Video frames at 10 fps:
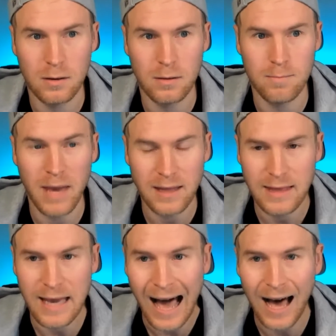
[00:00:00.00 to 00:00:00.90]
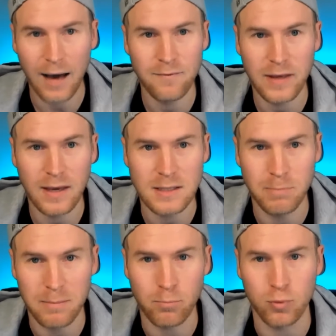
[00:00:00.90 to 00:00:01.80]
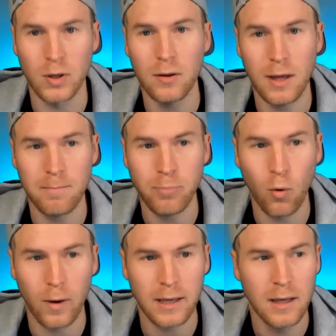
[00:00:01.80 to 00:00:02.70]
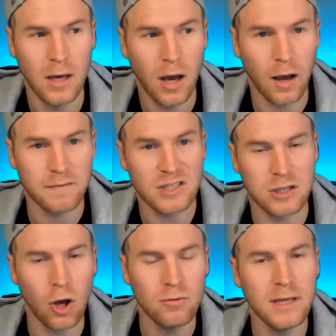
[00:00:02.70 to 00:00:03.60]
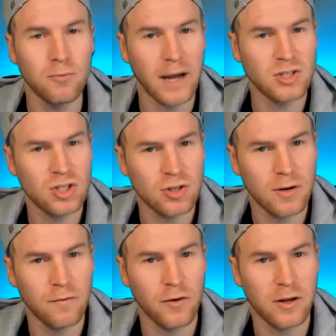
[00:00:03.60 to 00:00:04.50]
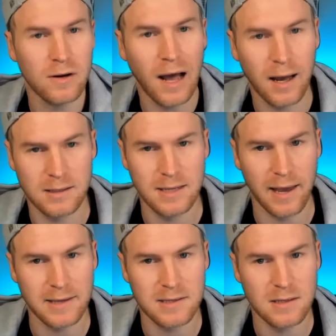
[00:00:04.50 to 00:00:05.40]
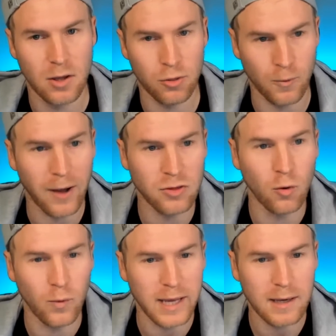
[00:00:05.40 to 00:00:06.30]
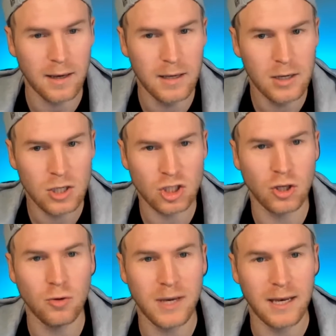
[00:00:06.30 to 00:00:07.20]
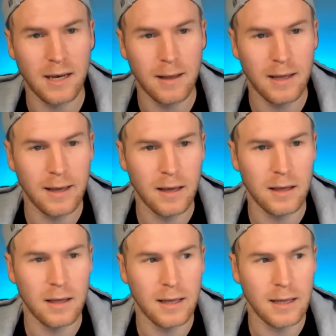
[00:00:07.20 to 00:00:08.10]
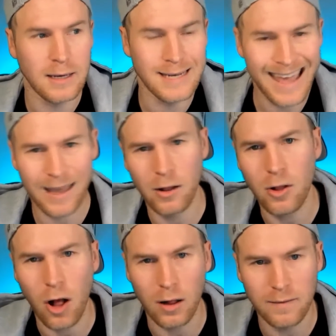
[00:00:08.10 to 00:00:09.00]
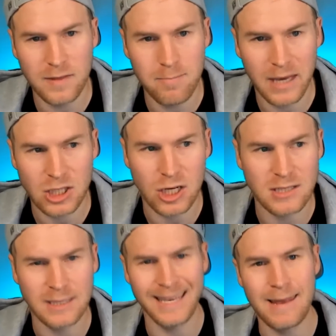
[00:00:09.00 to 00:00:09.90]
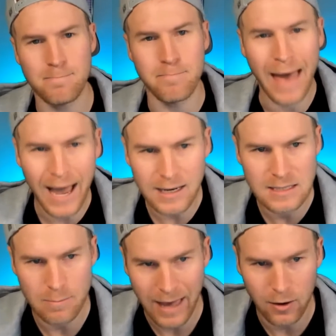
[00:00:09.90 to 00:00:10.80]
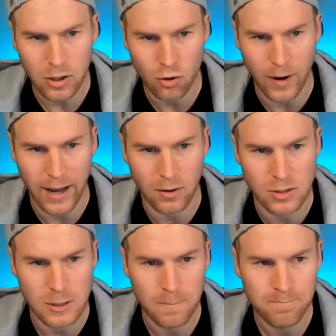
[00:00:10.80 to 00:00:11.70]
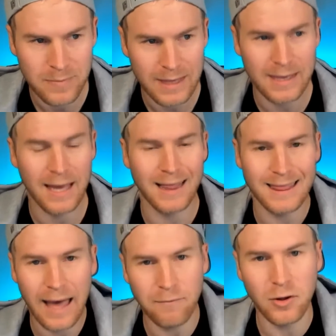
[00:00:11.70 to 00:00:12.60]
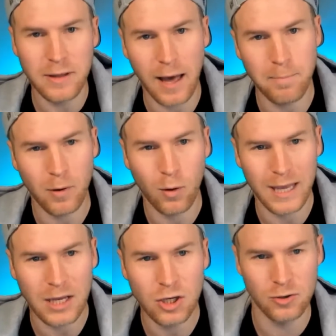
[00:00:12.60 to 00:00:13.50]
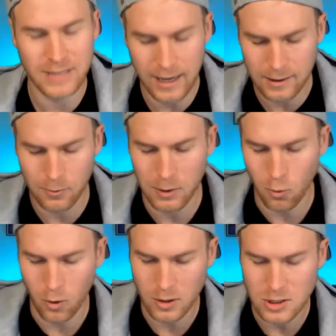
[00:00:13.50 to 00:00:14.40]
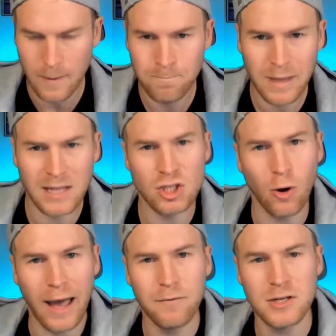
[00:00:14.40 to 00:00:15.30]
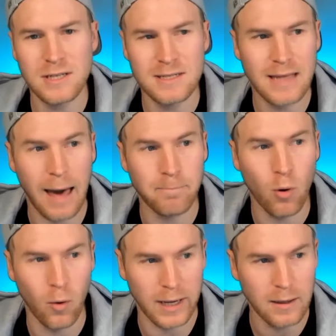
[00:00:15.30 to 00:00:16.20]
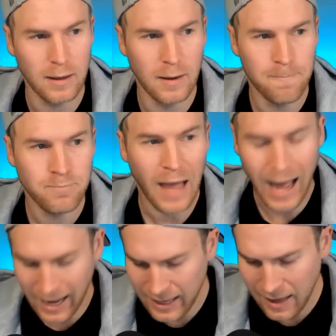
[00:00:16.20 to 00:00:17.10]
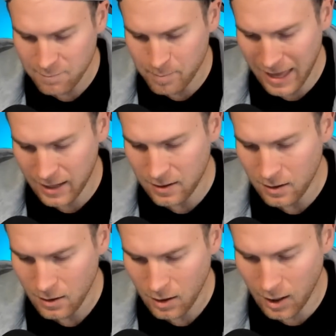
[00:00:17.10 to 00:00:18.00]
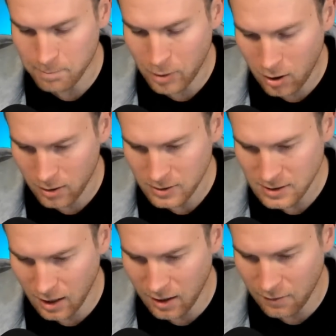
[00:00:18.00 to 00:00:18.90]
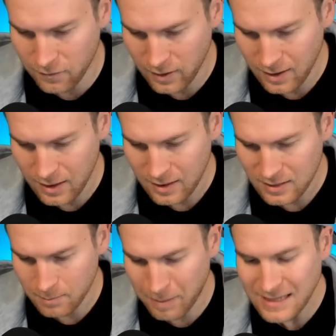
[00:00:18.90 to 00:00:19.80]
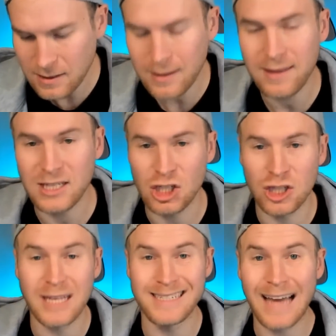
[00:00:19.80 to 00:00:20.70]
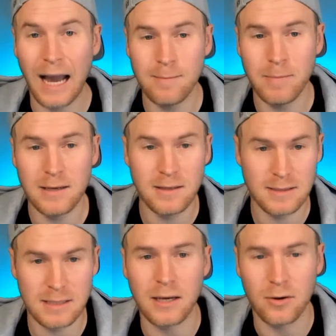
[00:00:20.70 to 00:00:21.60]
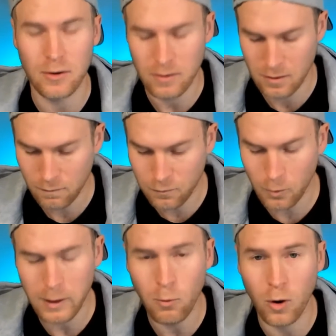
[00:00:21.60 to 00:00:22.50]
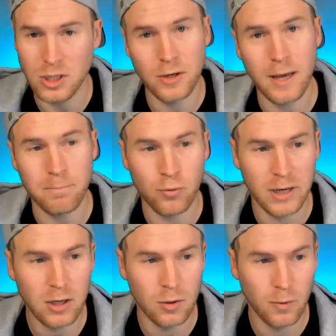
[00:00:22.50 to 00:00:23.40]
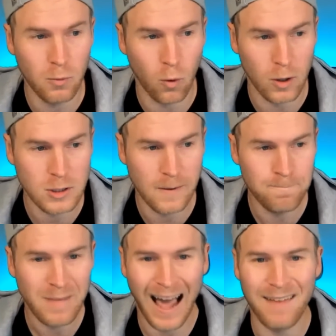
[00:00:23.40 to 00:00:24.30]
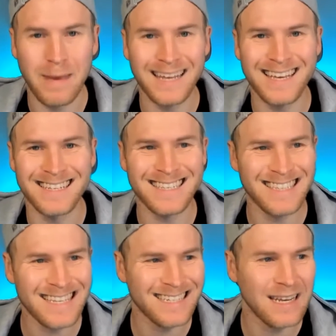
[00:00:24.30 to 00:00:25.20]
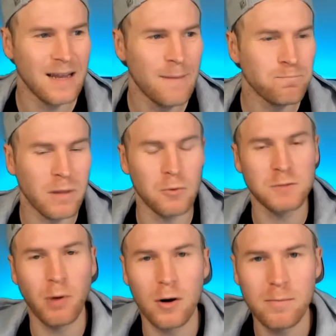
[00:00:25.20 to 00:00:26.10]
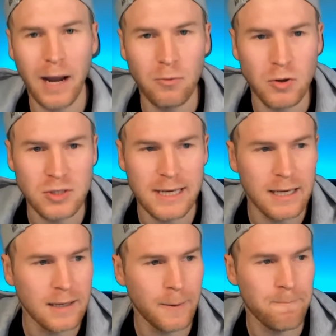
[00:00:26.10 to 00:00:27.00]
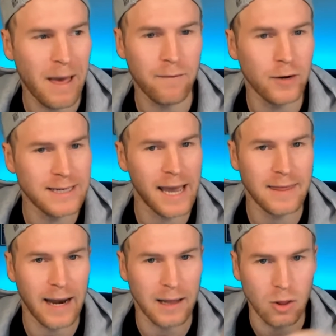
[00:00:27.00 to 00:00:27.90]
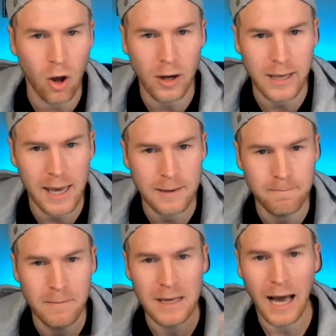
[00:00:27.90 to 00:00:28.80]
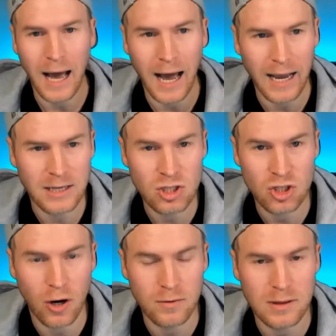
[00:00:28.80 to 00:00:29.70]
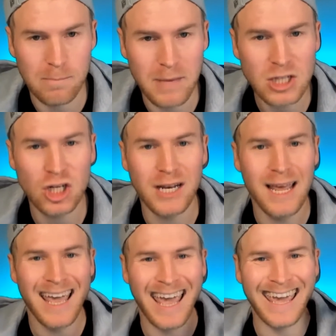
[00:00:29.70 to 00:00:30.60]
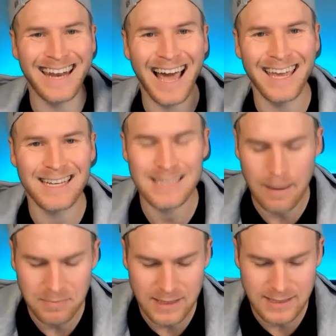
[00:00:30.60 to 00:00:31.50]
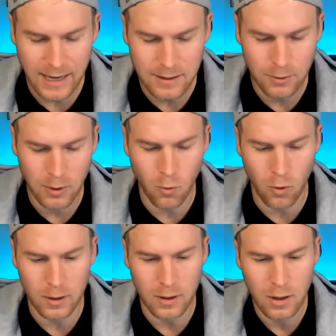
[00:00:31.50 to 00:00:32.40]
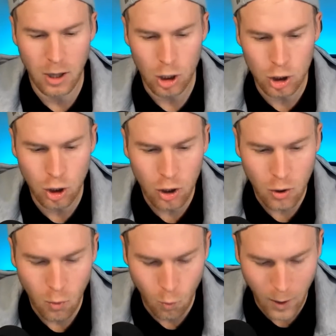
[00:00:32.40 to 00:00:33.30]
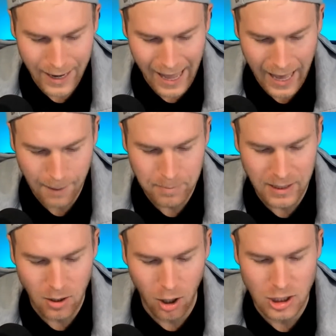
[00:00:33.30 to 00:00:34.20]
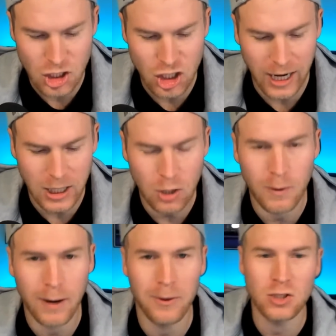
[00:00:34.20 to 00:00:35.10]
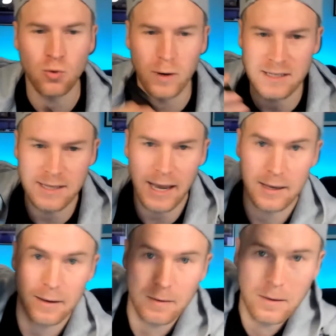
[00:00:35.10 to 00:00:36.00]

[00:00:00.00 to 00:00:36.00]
made the obvious but brilliant point of slowly registering for your contests throughout the week so you can nail all of the missions, get max amount of crowns, get leveled up in your daily rewards. And so ever since that point, I have been a part of basically the diamond tier for rewards. You get pretty good rewards. I've been consistent. It was part of my routine every day that I log in, I start the mission, and I accept the daily reward. Look what happened on January 22nd.